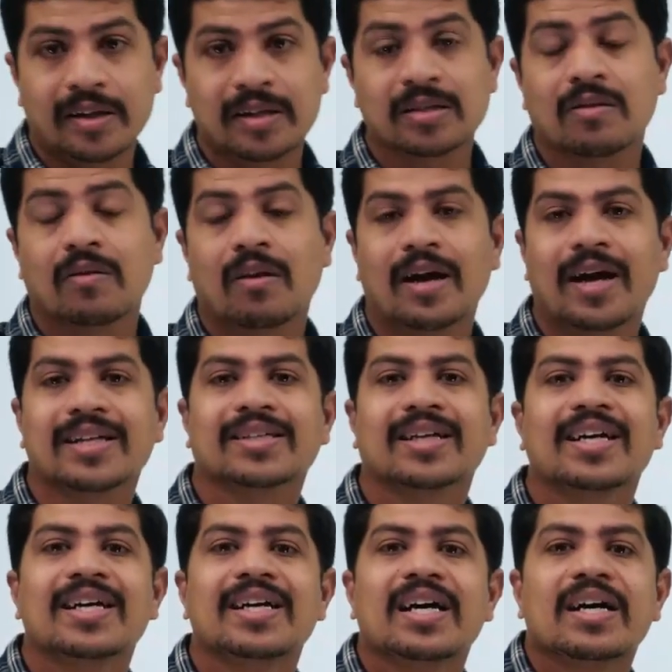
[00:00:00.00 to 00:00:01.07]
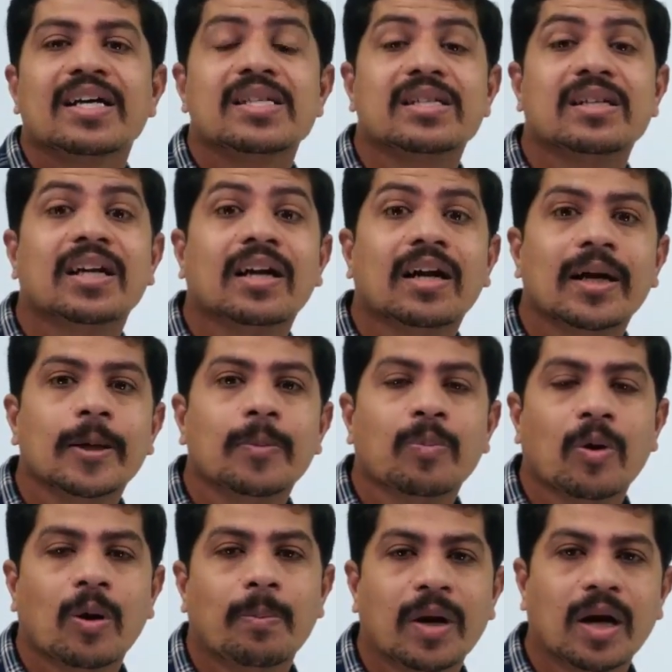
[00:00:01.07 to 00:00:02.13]
it is called as strictly
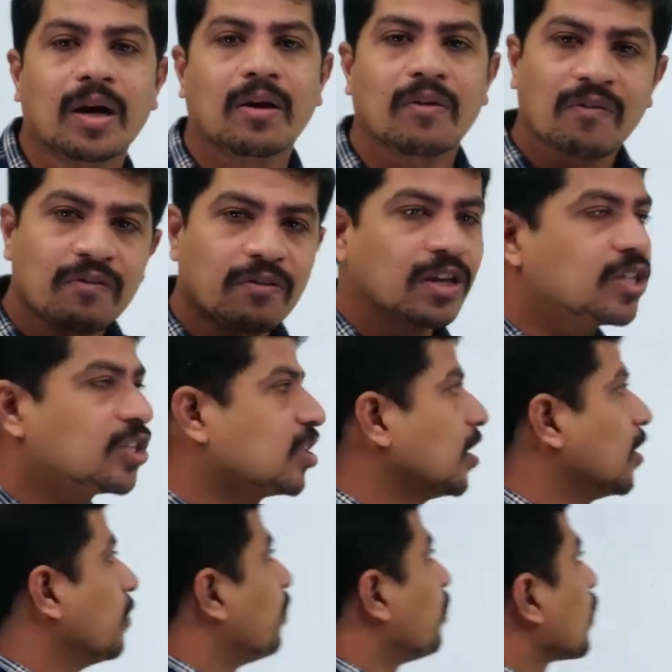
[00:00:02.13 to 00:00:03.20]
proper function.